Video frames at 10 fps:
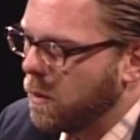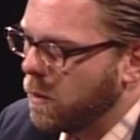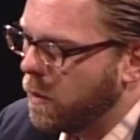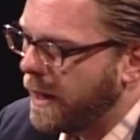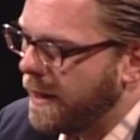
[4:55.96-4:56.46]

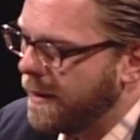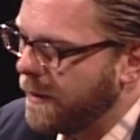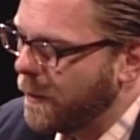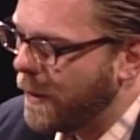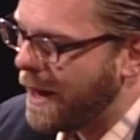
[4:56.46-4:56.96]

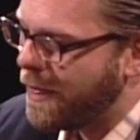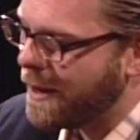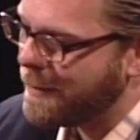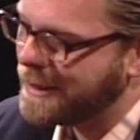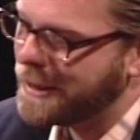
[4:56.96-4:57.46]
When I
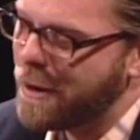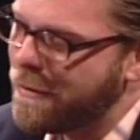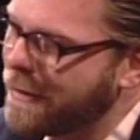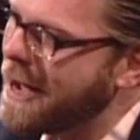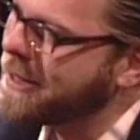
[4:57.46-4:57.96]
think myself
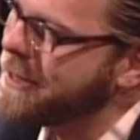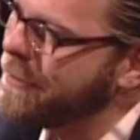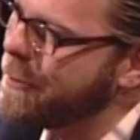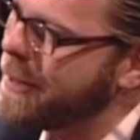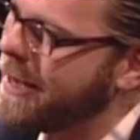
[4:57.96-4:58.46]
of cognitive
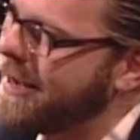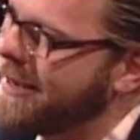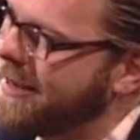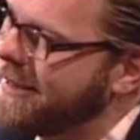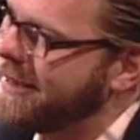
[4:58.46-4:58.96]
liberty,
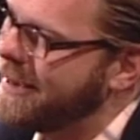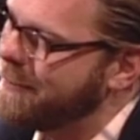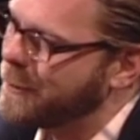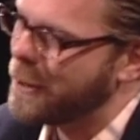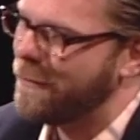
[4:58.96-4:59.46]

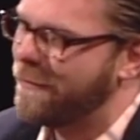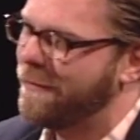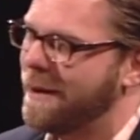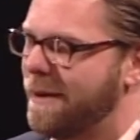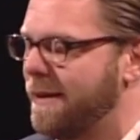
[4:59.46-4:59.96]
I'm sort of,
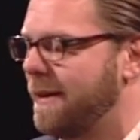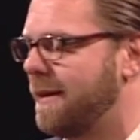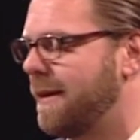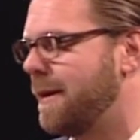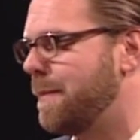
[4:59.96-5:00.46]

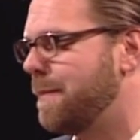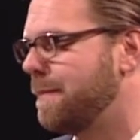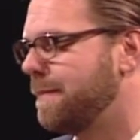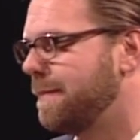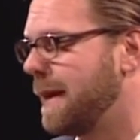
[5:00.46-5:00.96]

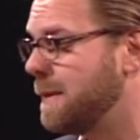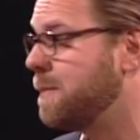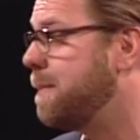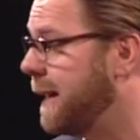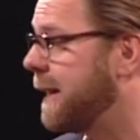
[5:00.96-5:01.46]
as
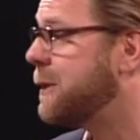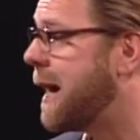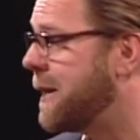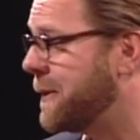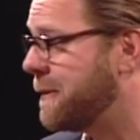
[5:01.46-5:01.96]
being a
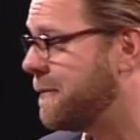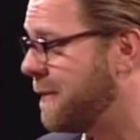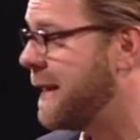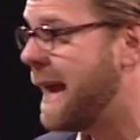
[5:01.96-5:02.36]
child of the